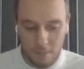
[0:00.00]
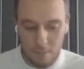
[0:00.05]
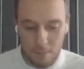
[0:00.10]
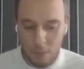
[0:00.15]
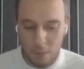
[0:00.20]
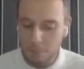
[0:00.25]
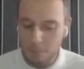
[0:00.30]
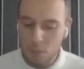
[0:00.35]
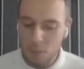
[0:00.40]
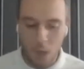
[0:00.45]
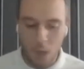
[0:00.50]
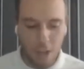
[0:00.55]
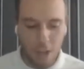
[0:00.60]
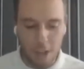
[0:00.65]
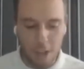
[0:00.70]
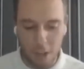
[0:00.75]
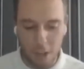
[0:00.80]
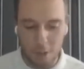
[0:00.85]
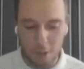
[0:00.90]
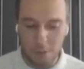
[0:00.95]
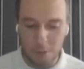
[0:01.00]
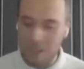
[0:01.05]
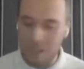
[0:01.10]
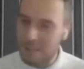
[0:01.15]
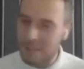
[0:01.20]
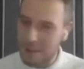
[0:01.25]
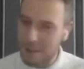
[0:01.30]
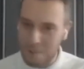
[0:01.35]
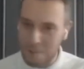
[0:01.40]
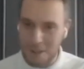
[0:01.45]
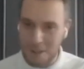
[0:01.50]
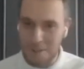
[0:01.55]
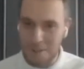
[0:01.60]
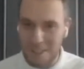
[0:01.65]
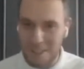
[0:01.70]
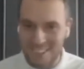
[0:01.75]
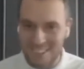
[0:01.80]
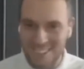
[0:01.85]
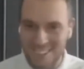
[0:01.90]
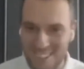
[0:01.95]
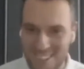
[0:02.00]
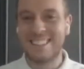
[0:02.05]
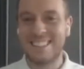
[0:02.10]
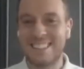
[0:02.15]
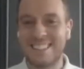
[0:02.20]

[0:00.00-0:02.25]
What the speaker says: But look, I could go on all day. I'll pass back to you, James.